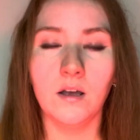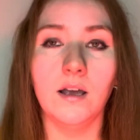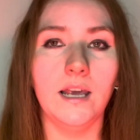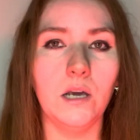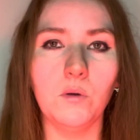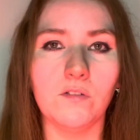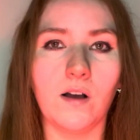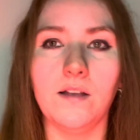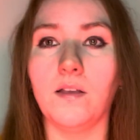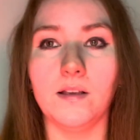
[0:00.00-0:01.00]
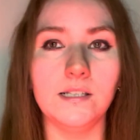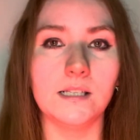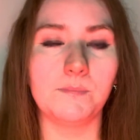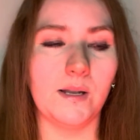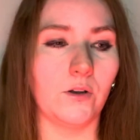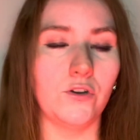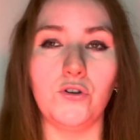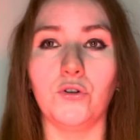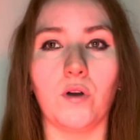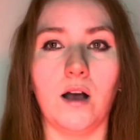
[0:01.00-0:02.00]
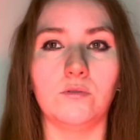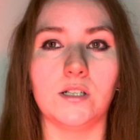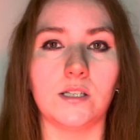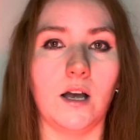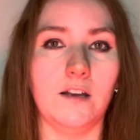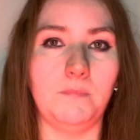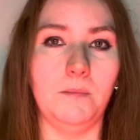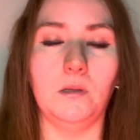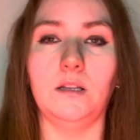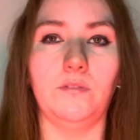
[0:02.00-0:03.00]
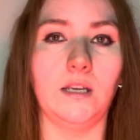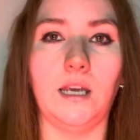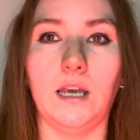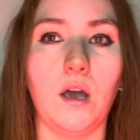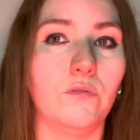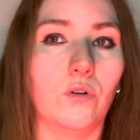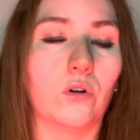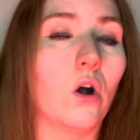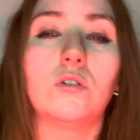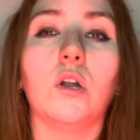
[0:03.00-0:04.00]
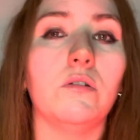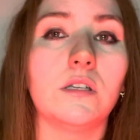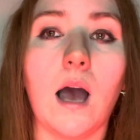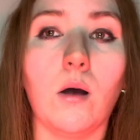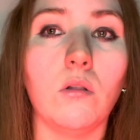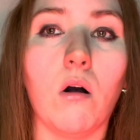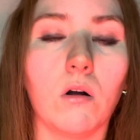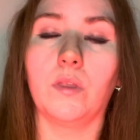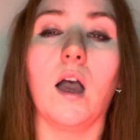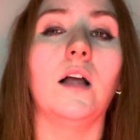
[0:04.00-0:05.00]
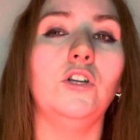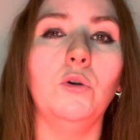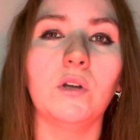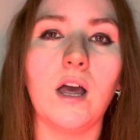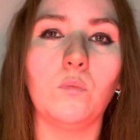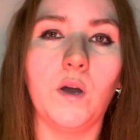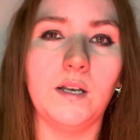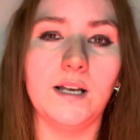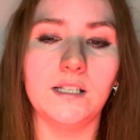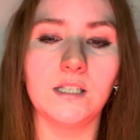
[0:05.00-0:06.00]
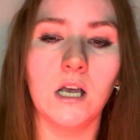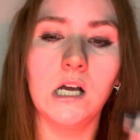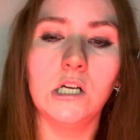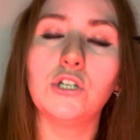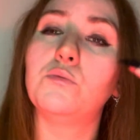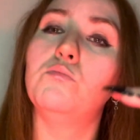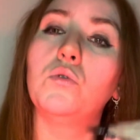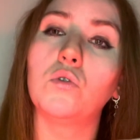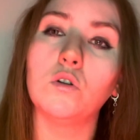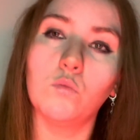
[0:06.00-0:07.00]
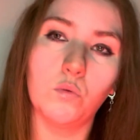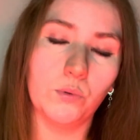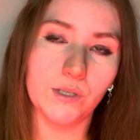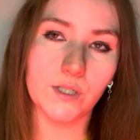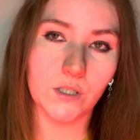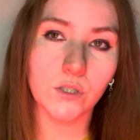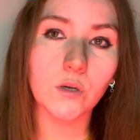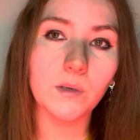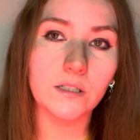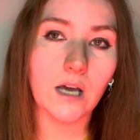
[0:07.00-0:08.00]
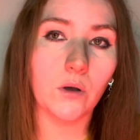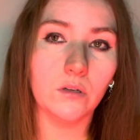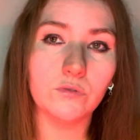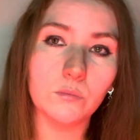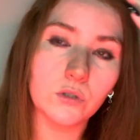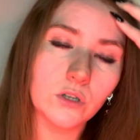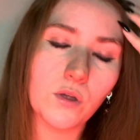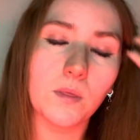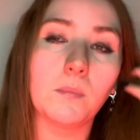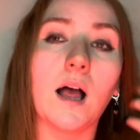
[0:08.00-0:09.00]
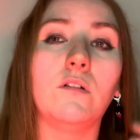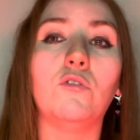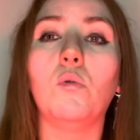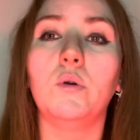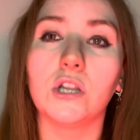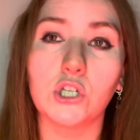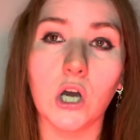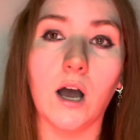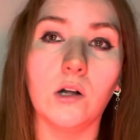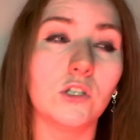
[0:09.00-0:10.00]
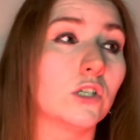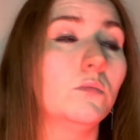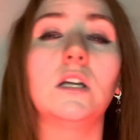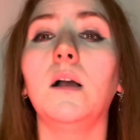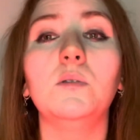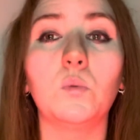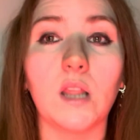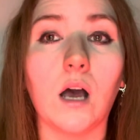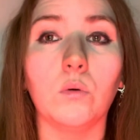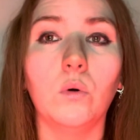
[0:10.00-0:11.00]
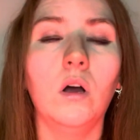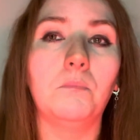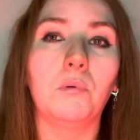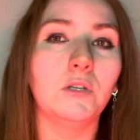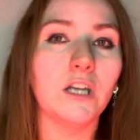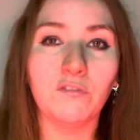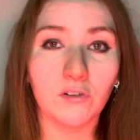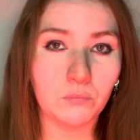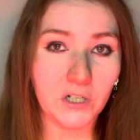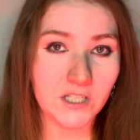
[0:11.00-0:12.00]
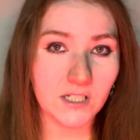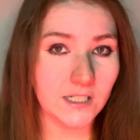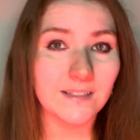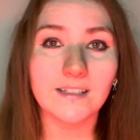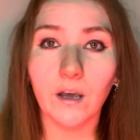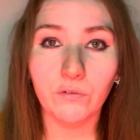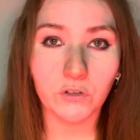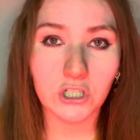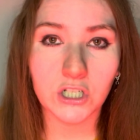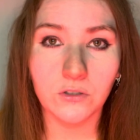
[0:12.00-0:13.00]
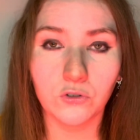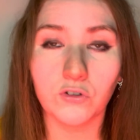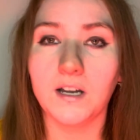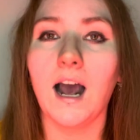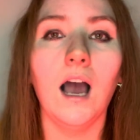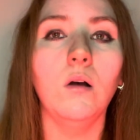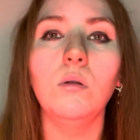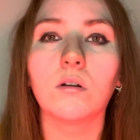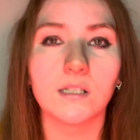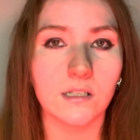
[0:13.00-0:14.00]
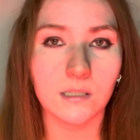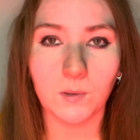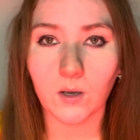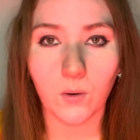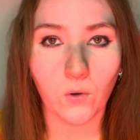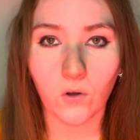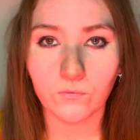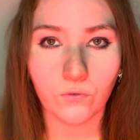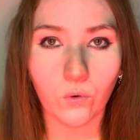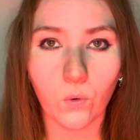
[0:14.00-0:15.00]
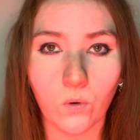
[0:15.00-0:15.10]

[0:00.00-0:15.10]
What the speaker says: Here we find that this has been an underground society of people living here for God knows how long, and you are then witness to more and more prisoners coming down every month on the platform with a child, sometimes without, but different prisoners, different children. How long has this been going on for?